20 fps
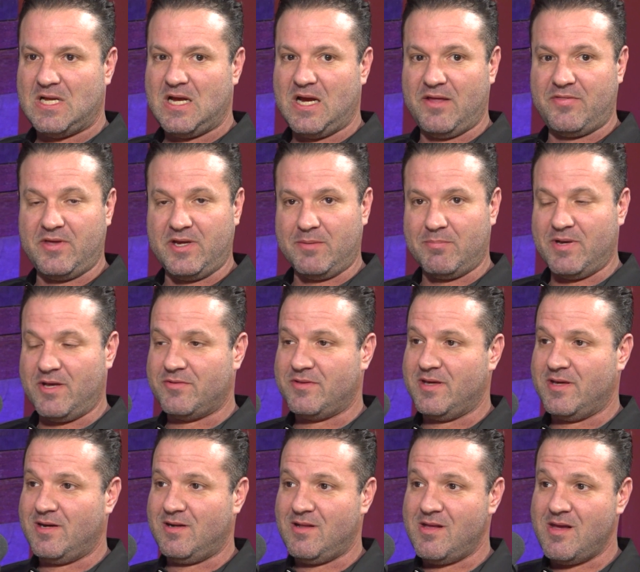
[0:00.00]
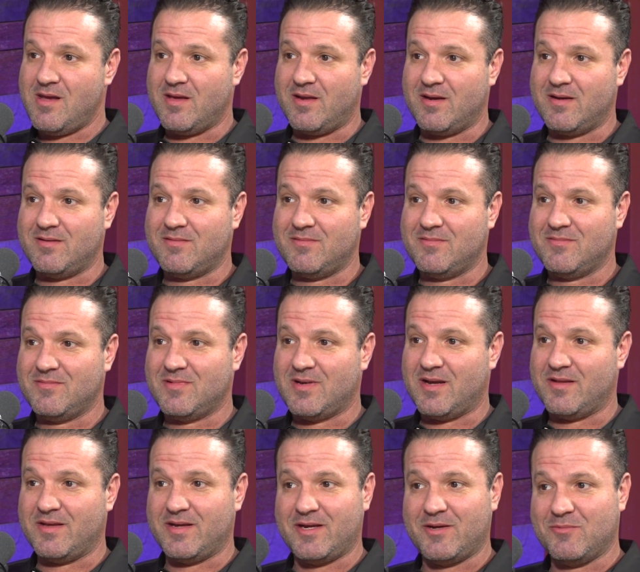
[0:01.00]
I think about that a lot.
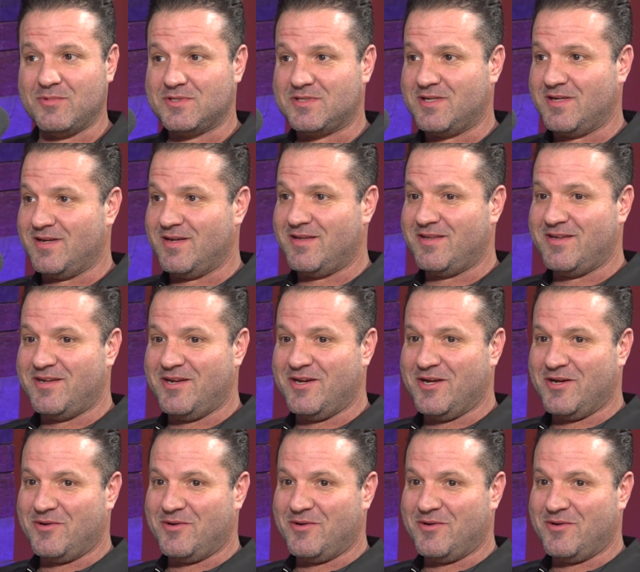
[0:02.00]
I think it was they